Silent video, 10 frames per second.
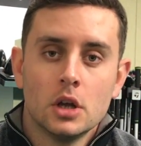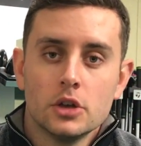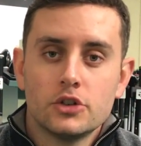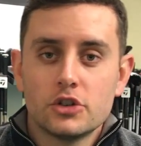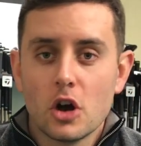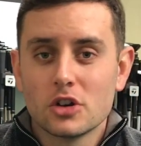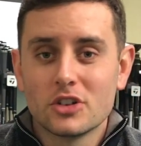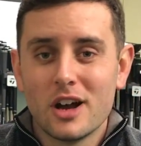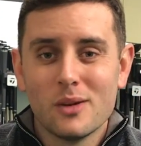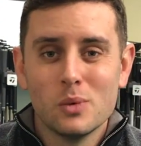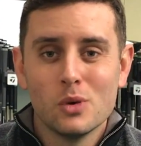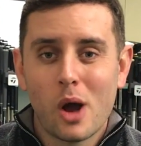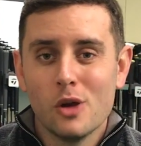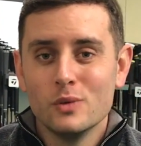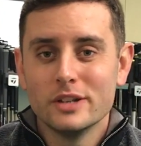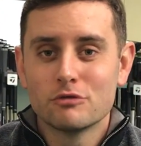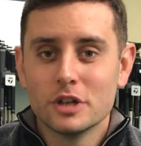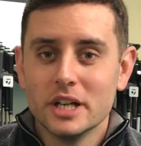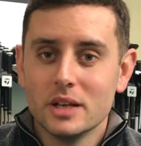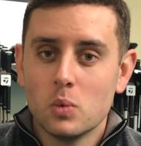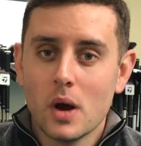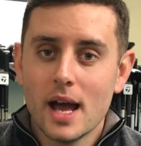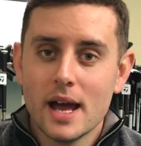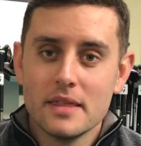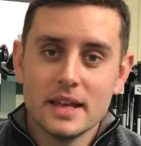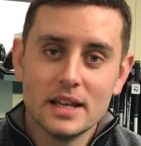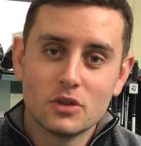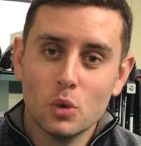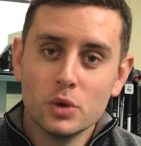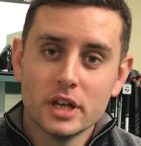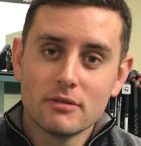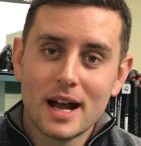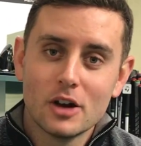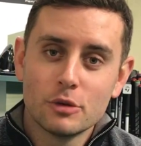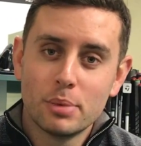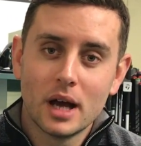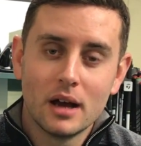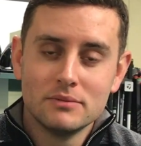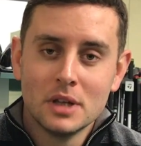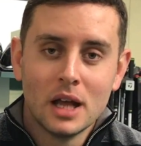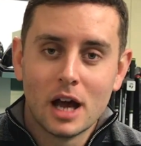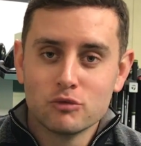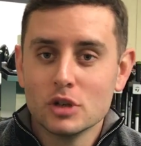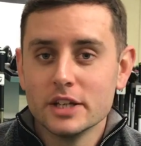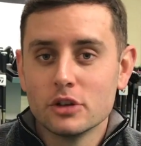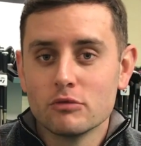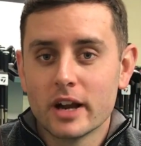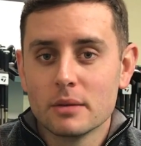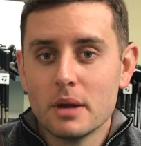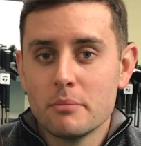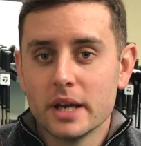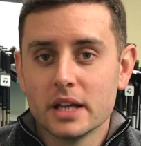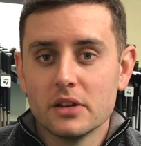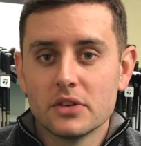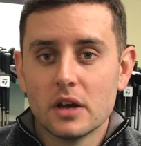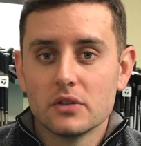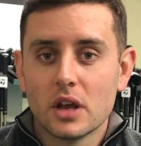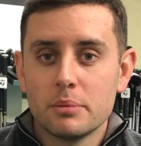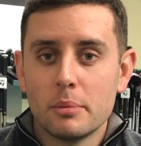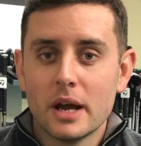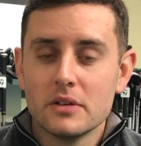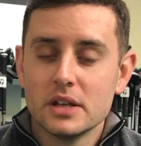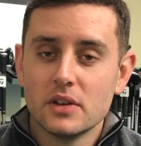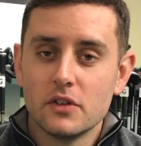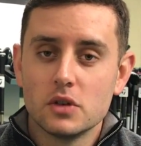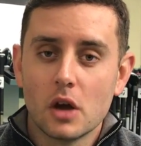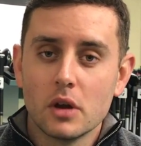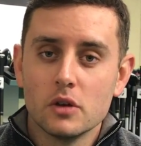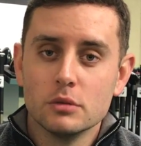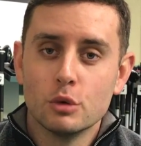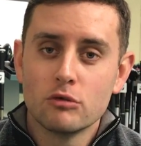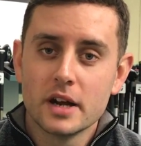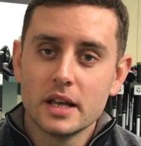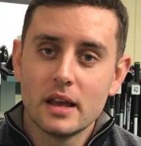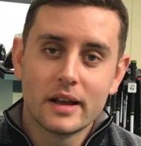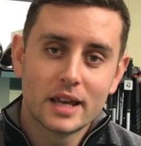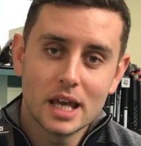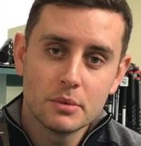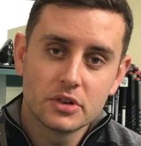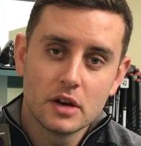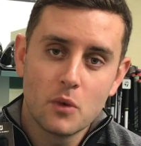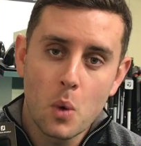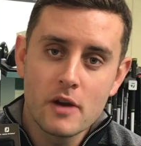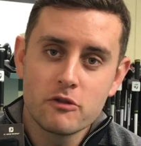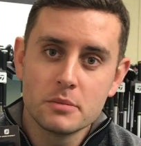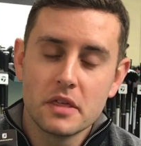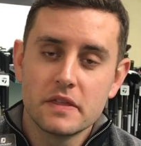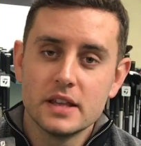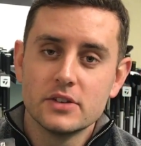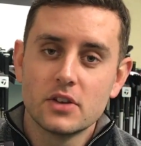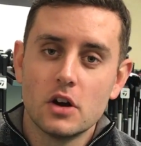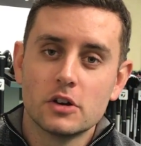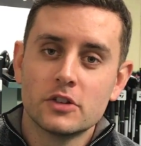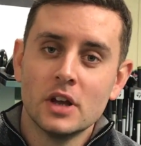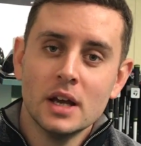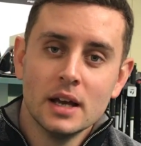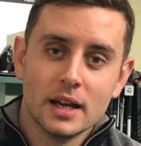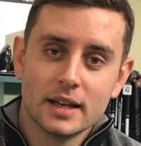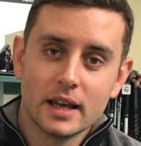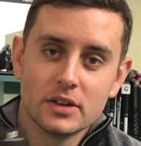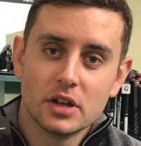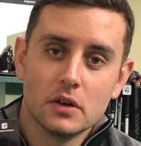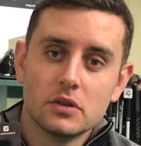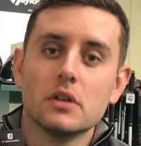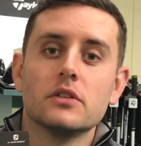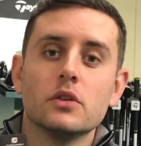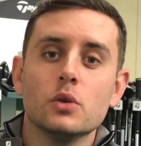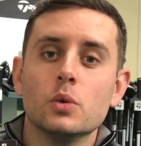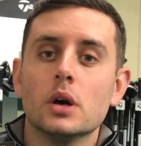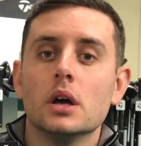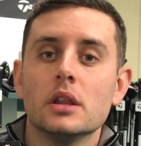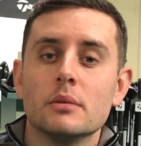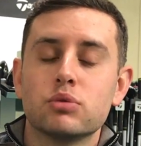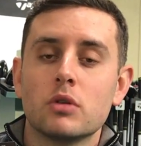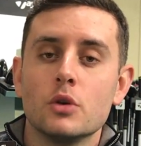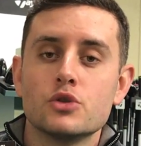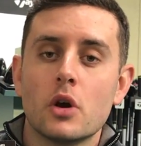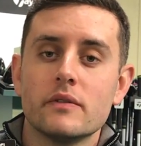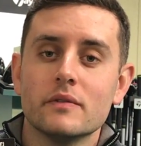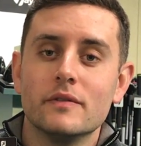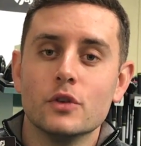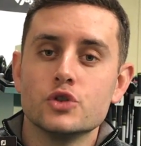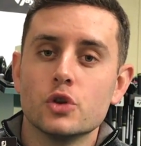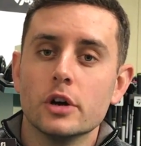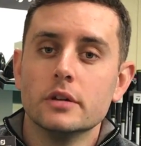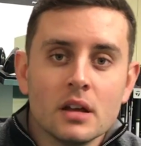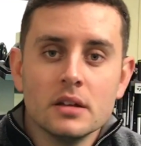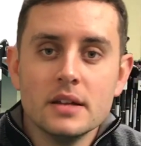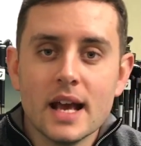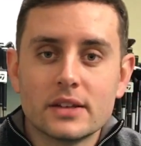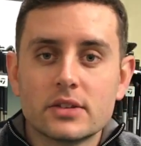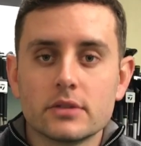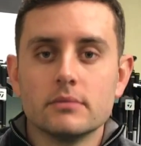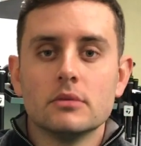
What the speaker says: Socks, I will only really wear these all year round, but I really do recommend picking yourselves up a pair of these if you don't own them already. Keep yourself away from the thin socks and get yourselves onto the Pro Dry from FootJoy. Next,